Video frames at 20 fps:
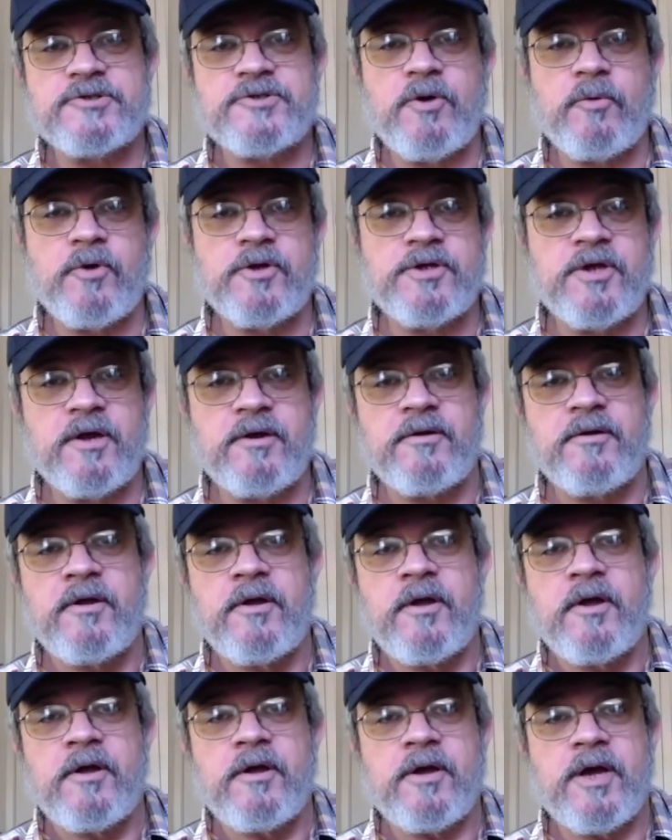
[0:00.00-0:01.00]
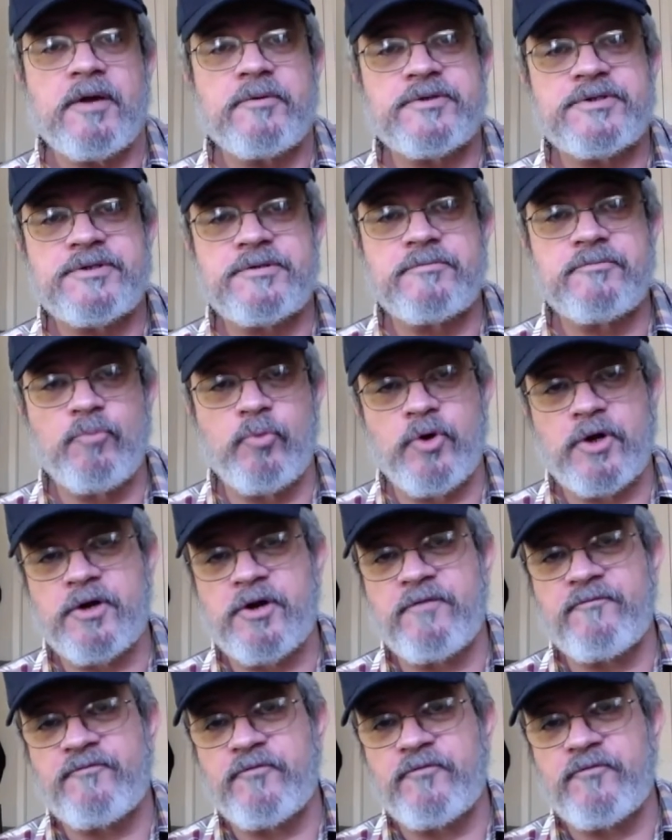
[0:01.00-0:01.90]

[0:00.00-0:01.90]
So I was working on